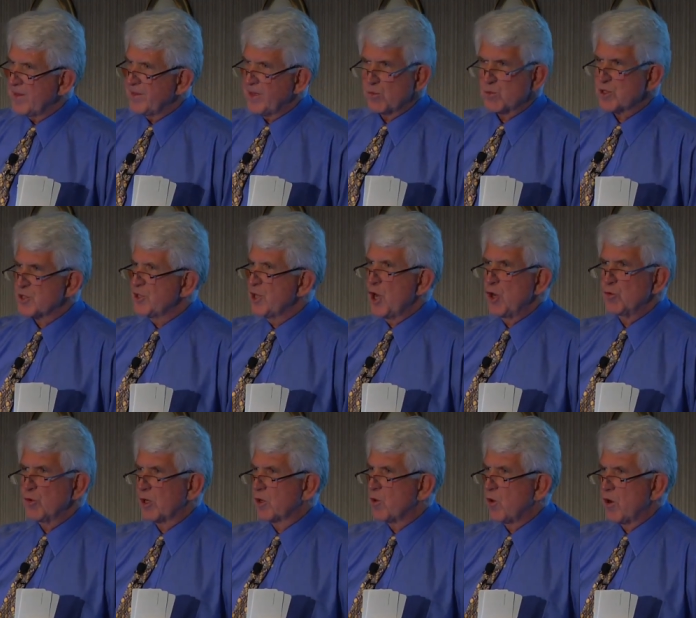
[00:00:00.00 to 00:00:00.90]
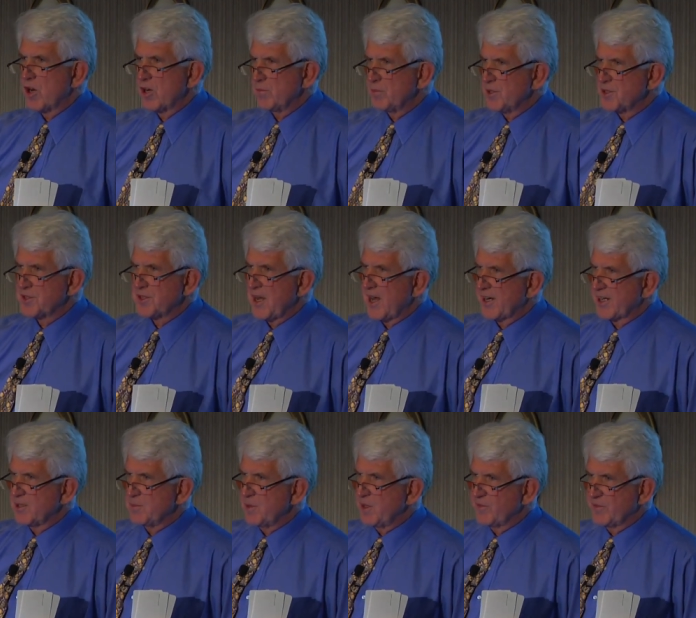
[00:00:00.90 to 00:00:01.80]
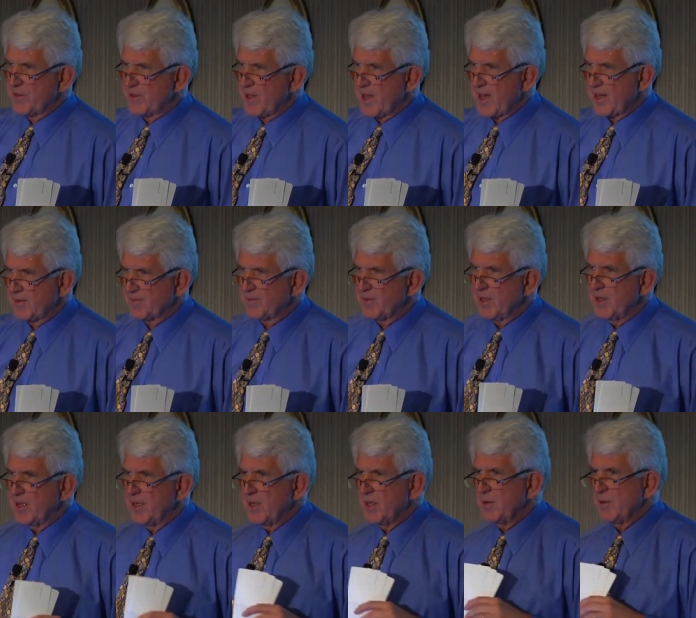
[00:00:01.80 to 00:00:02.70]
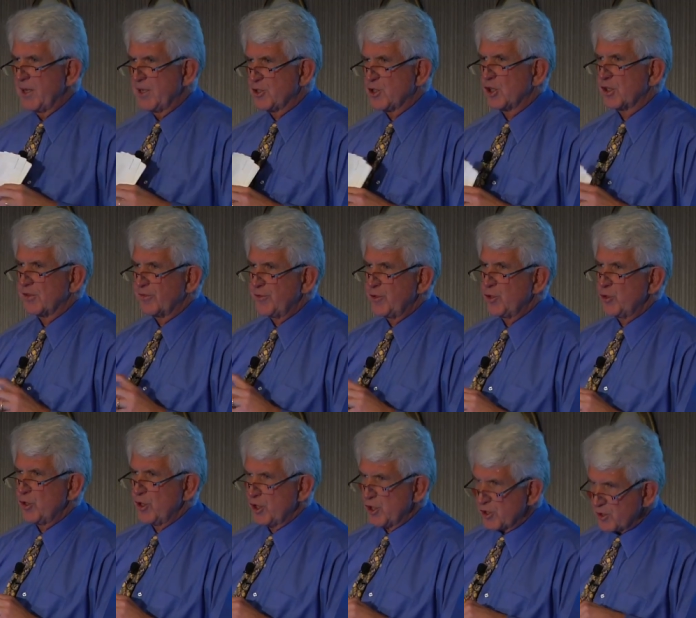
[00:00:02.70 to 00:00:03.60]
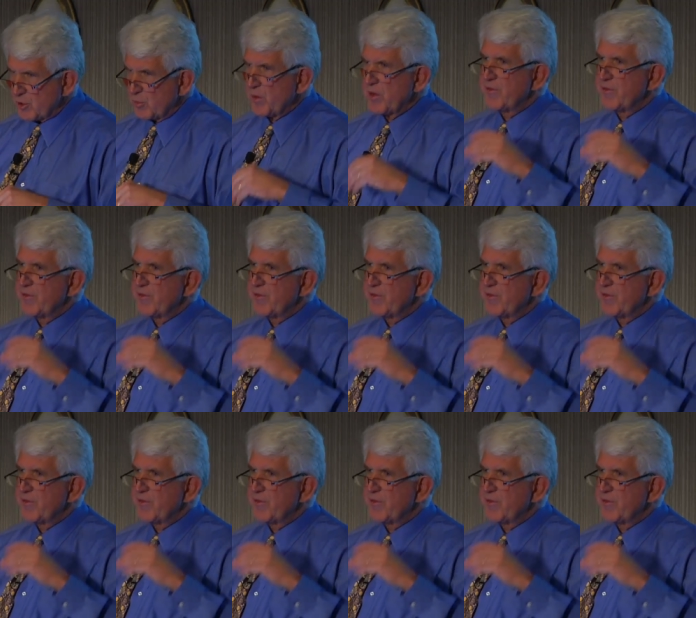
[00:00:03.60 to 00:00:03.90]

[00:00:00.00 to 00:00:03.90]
There was no requirements document for that. It took a few years and